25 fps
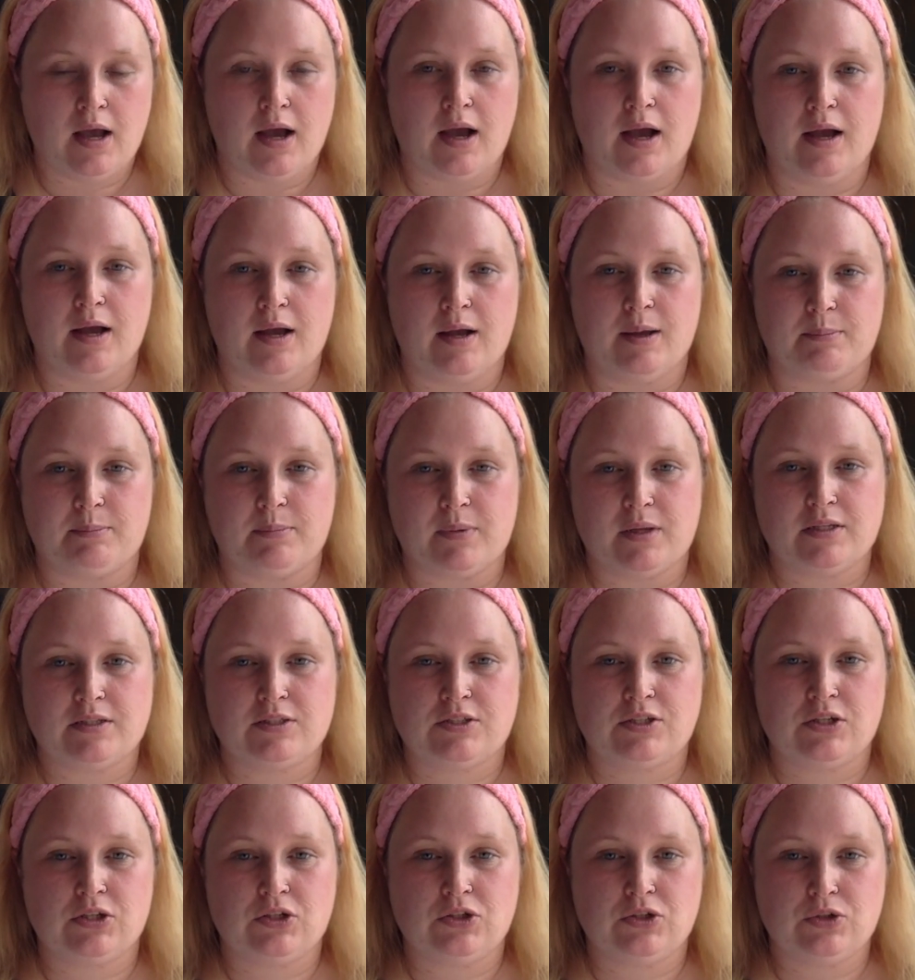um,
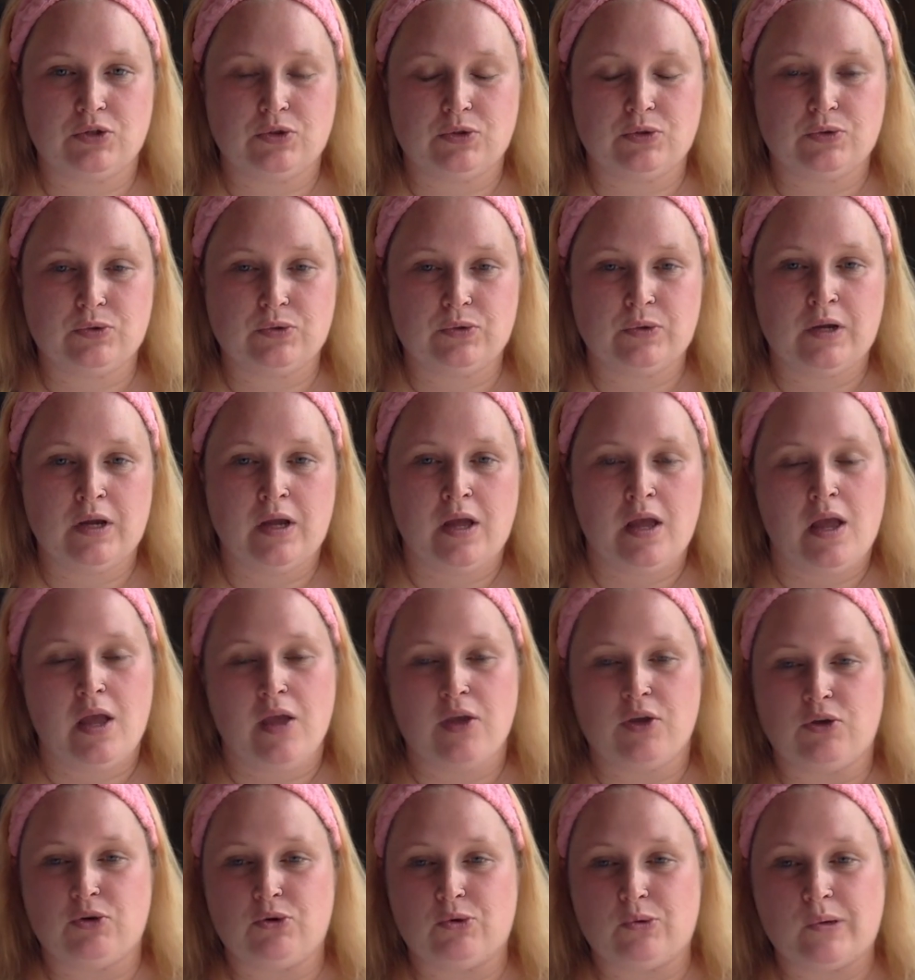to do,
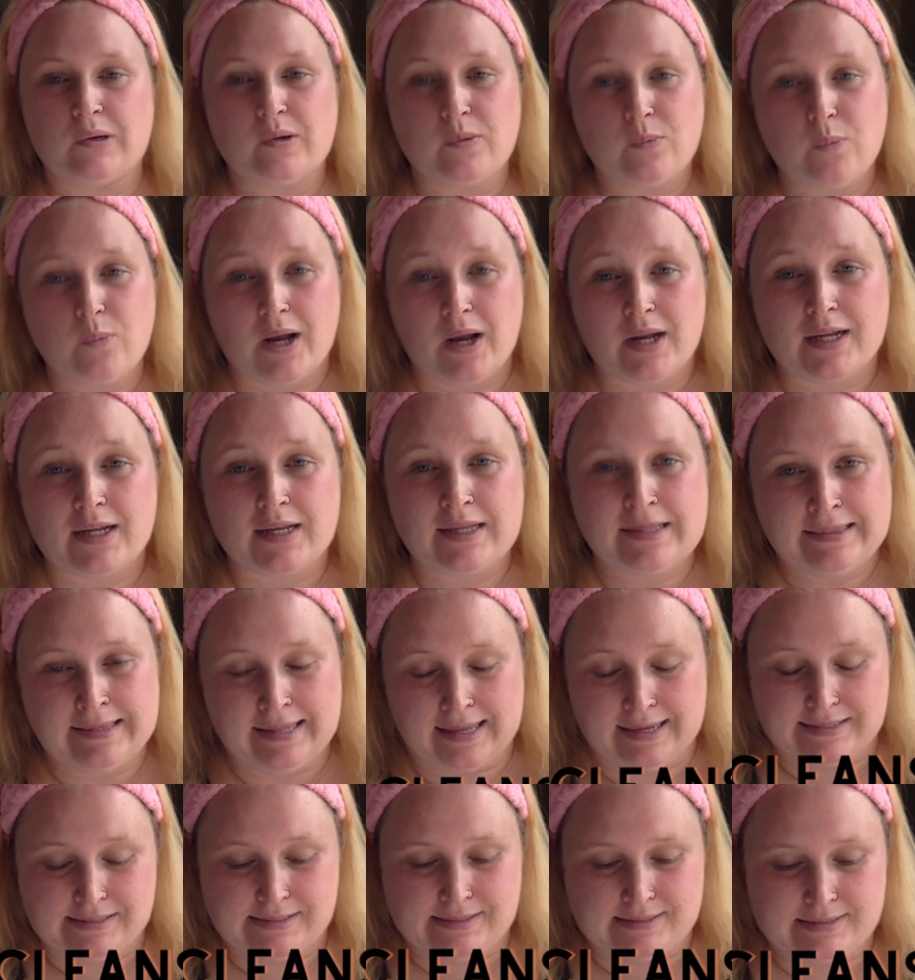you would to
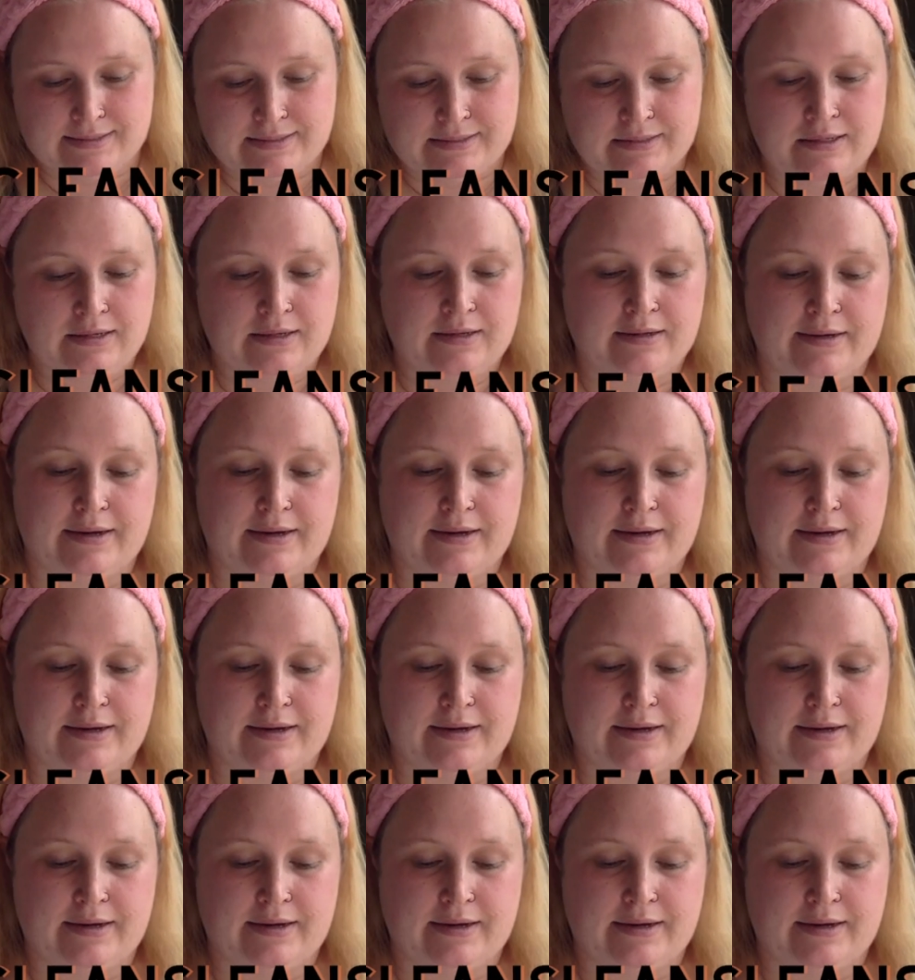cleanse.